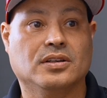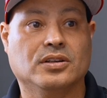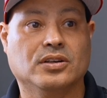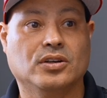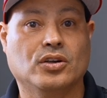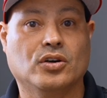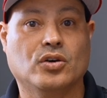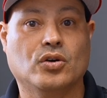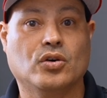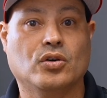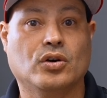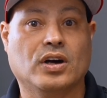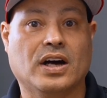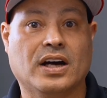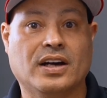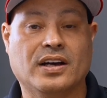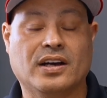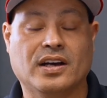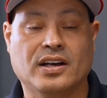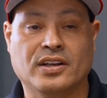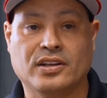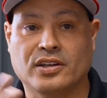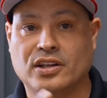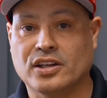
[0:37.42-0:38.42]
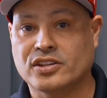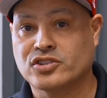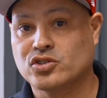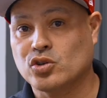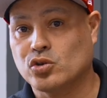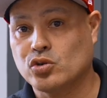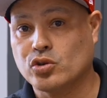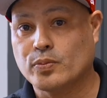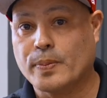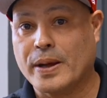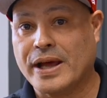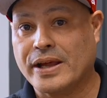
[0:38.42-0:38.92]
you know, a, uh, a
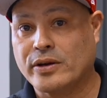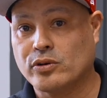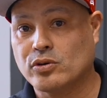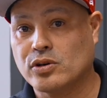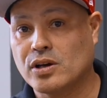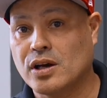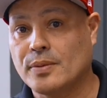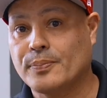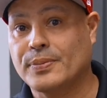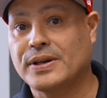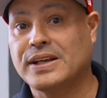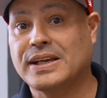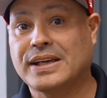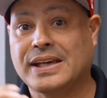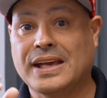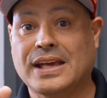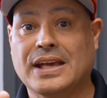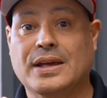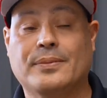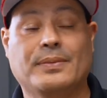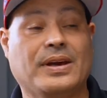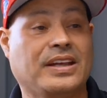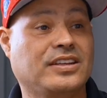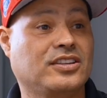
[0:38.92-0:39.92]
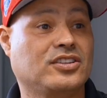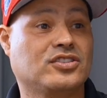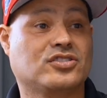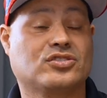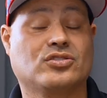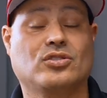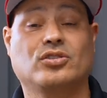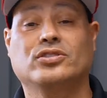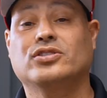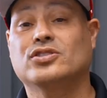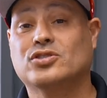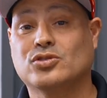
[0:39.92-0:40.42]
solar panel company came and
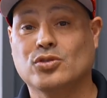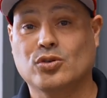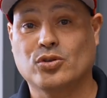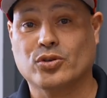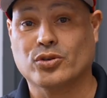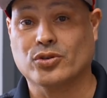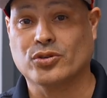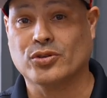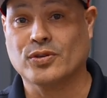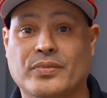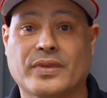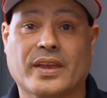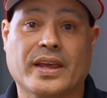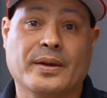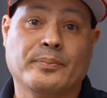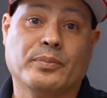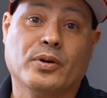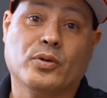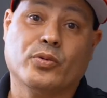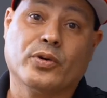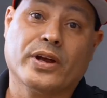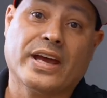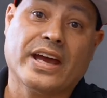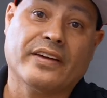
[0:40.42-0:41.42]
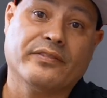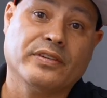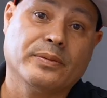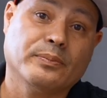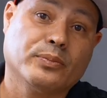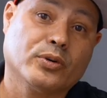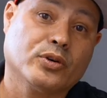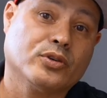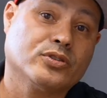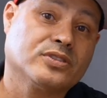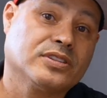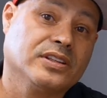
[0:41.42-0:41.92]
installed the solar, and but we're having
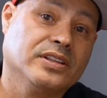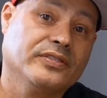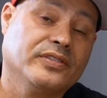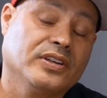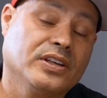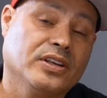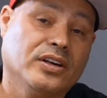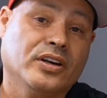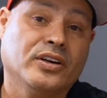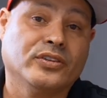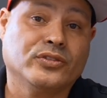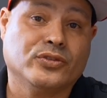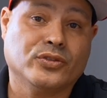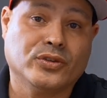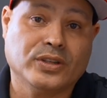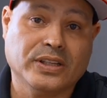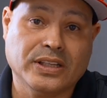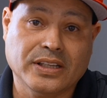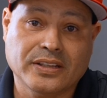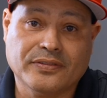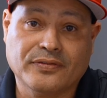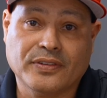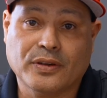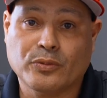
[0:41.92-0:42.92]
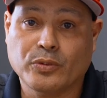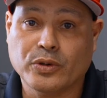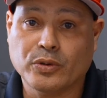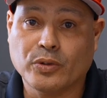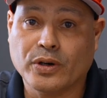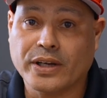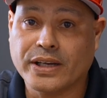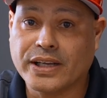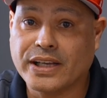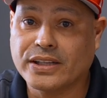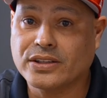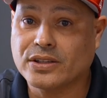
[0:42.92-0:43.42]
birds living underneath and we
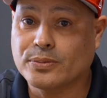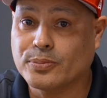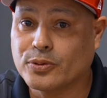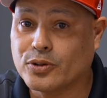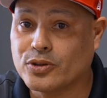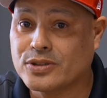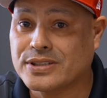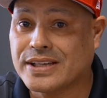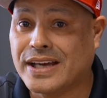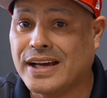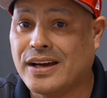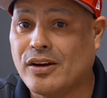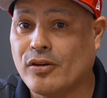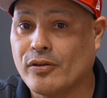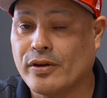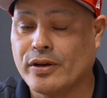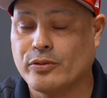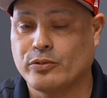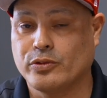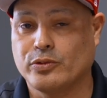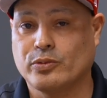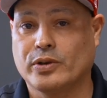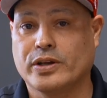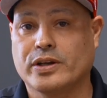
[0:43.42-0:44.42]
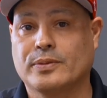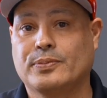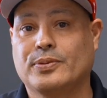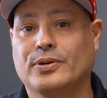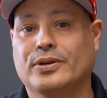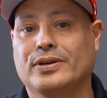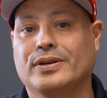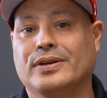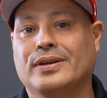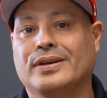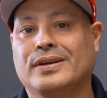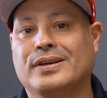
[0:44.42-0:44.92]
want to get the birds out and we want to
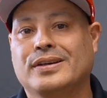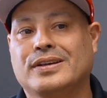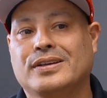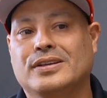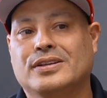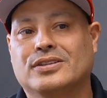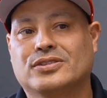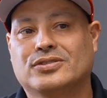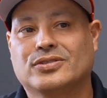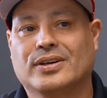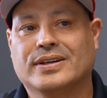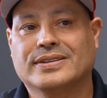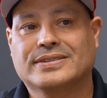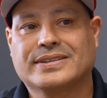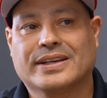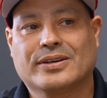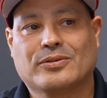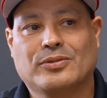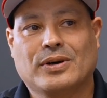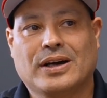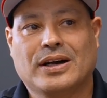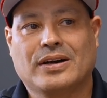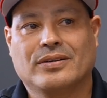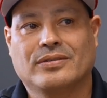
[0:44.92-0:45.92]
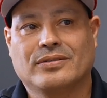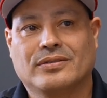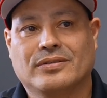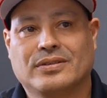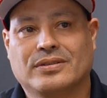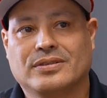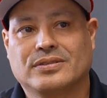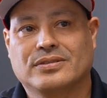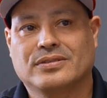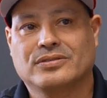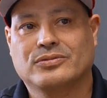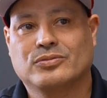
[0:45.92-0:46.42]
put, so I was like, wow,
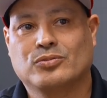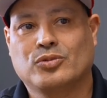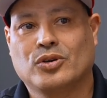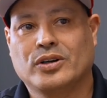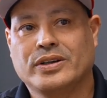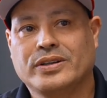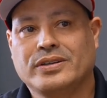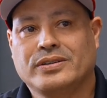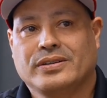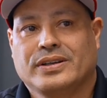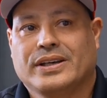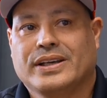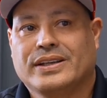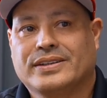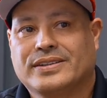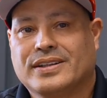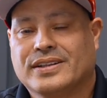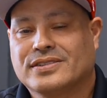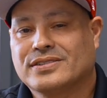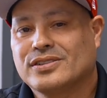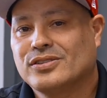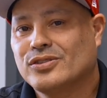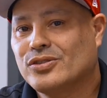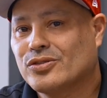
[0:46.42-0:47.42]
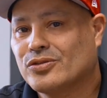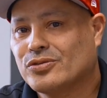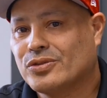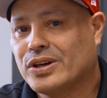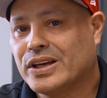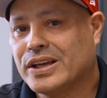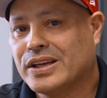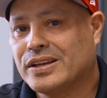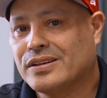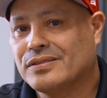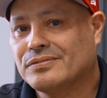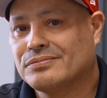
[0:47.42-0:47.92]
one, it doesn't look
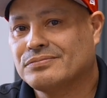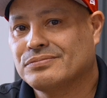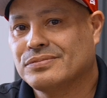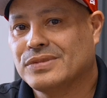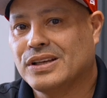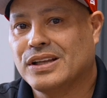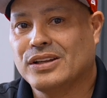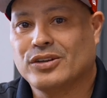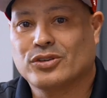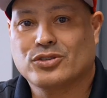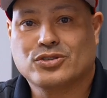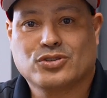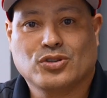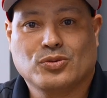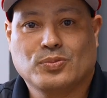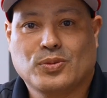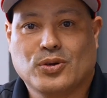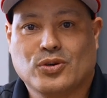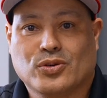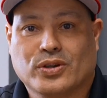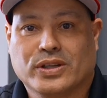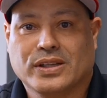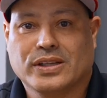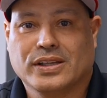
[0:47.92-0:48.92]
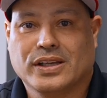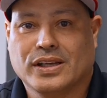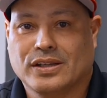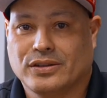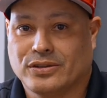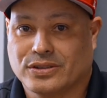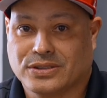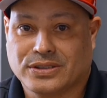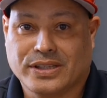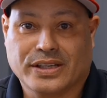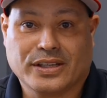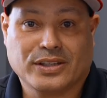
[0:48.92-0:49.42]
right. It looks so bulky. It
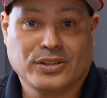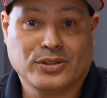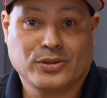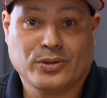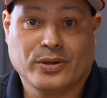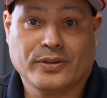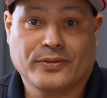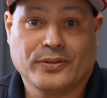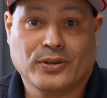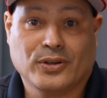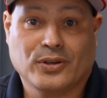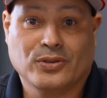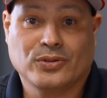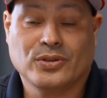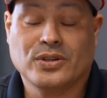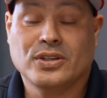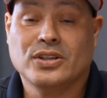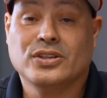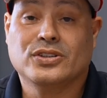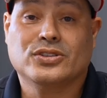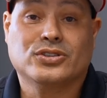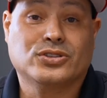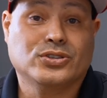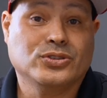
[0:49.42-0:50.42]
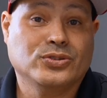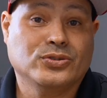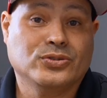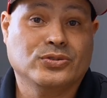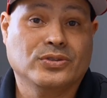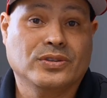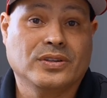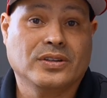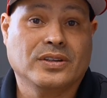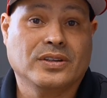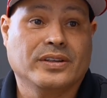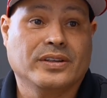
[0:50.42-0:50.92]
looks like a UFO. Two,
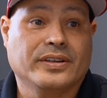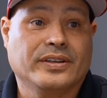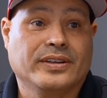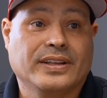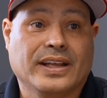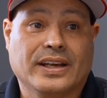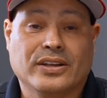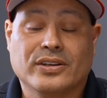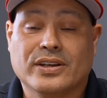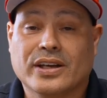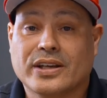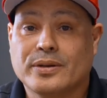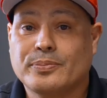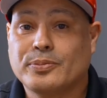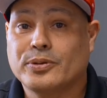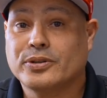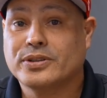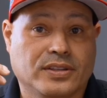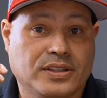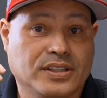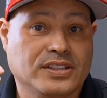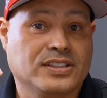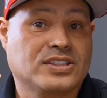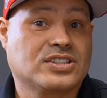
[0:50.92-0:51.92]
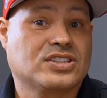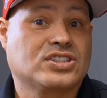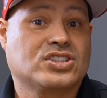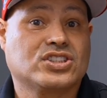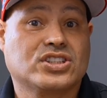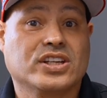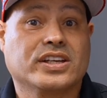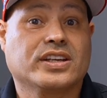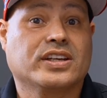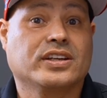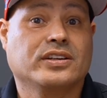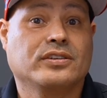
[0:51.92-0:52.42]
now you got to put this
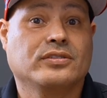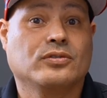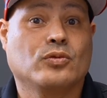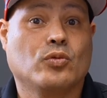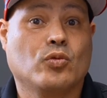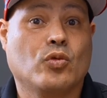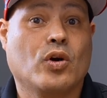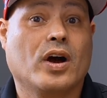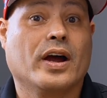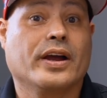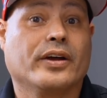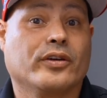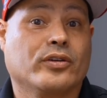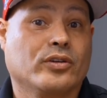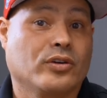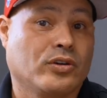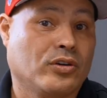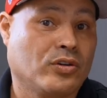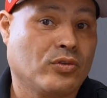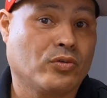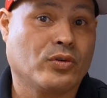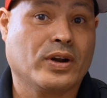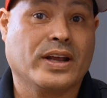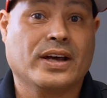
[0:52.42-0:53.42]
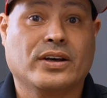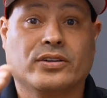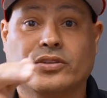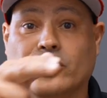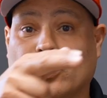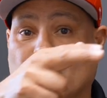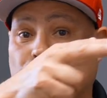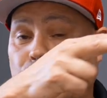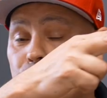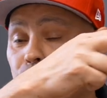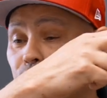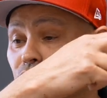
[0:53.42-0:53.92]
chicken wire around
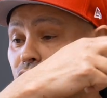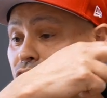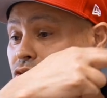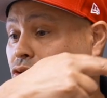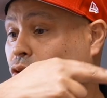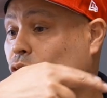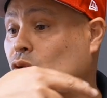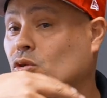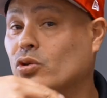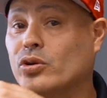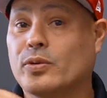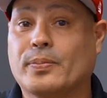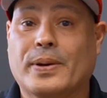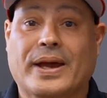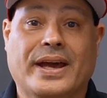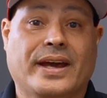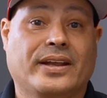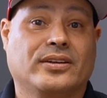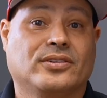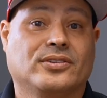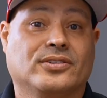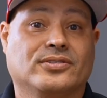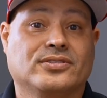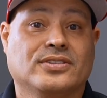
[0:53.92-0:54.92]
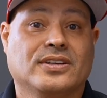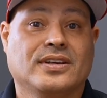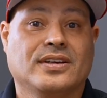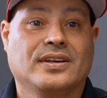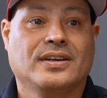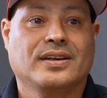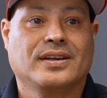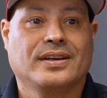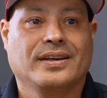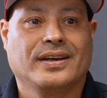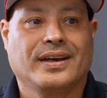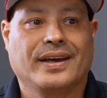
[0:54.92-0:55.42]
the whole solar panels
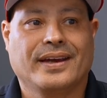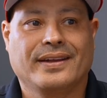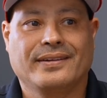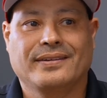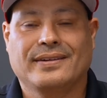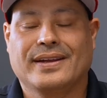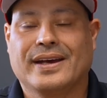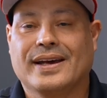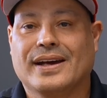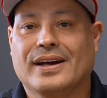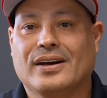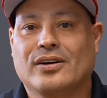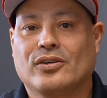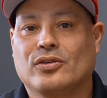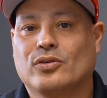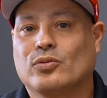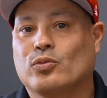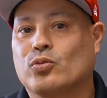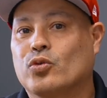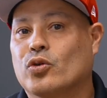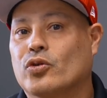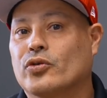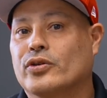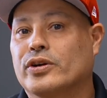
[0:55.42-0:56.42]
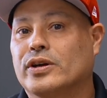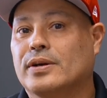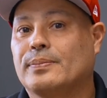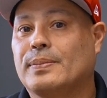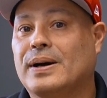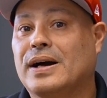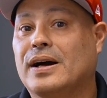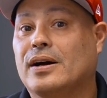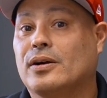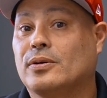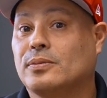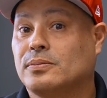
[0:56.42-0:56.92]
and now worry
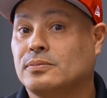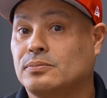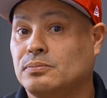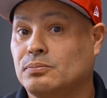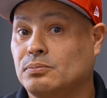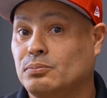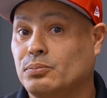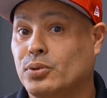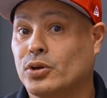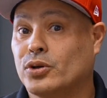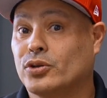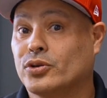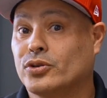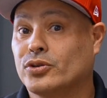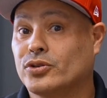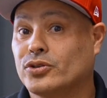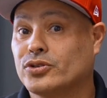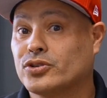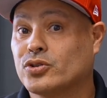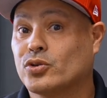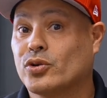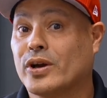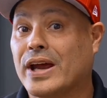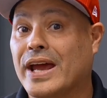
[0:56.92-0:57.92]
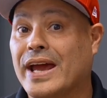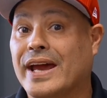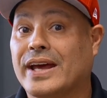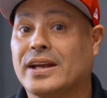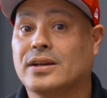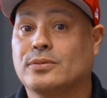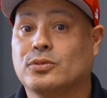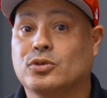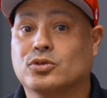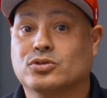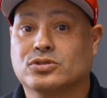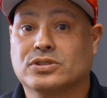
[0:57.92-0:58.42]
about birds or
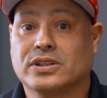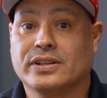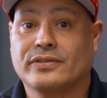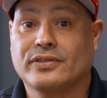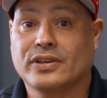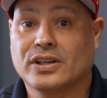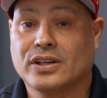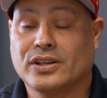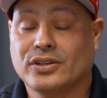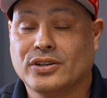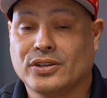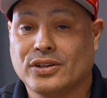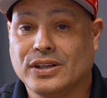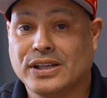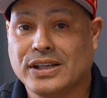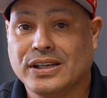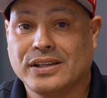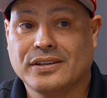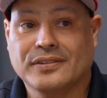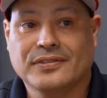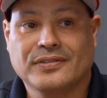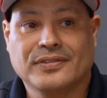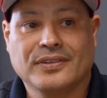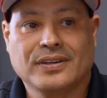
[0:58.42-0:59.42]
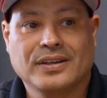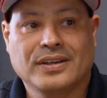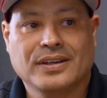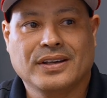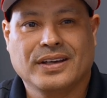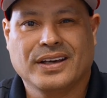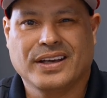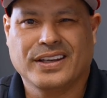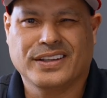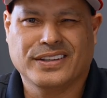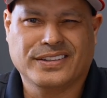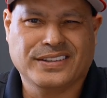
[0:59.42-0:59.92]
animals living underneath,
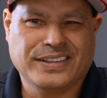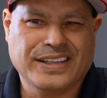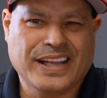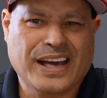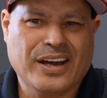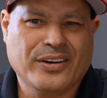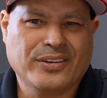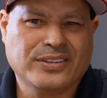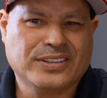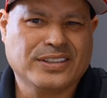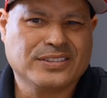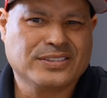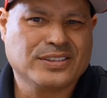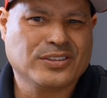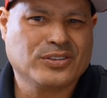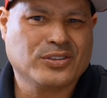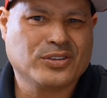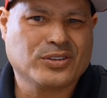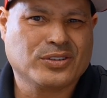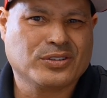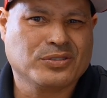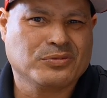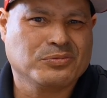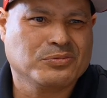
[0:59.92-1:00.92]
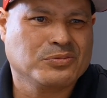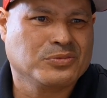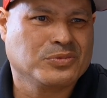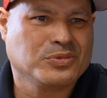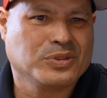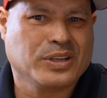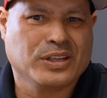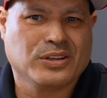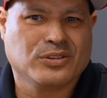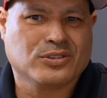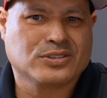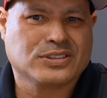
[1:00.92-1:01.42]
now it doesn't look
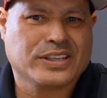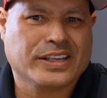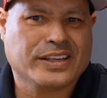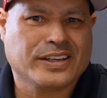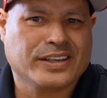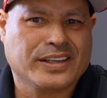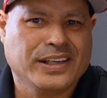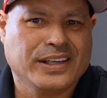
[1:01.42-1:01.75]
it looks like a